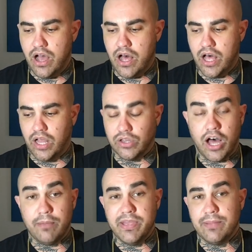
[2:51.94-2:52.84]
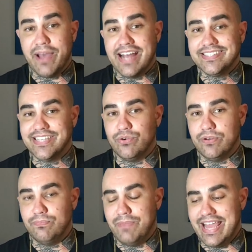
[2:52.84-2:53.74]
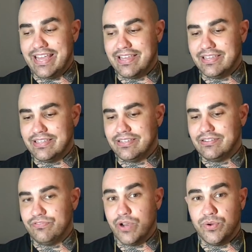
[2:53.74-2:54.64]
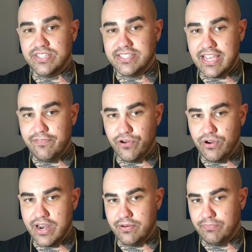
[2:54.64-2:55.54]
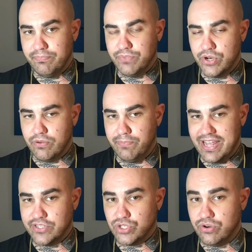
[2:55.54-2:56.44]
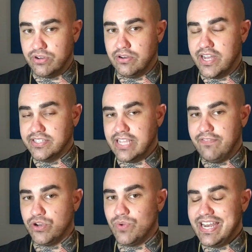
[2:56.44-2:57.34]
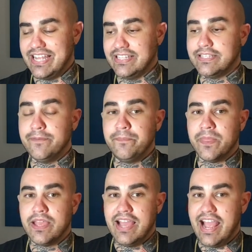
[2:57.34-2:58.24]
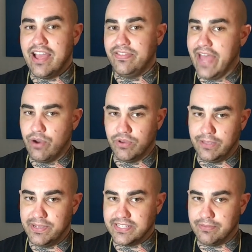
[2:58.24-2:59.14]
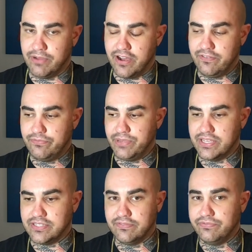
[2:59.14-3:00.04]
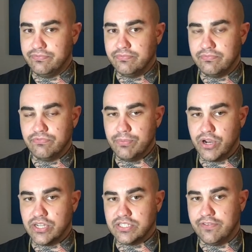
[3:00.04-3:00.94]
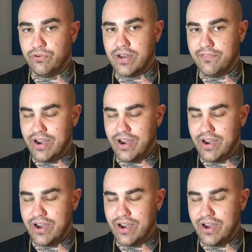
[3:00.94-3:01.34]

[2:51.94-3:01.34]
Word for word: a law being passed that would make fragrance safer and you know ban certain unsafe ingredients, and that really pissed them off because of free market stuff or whatever.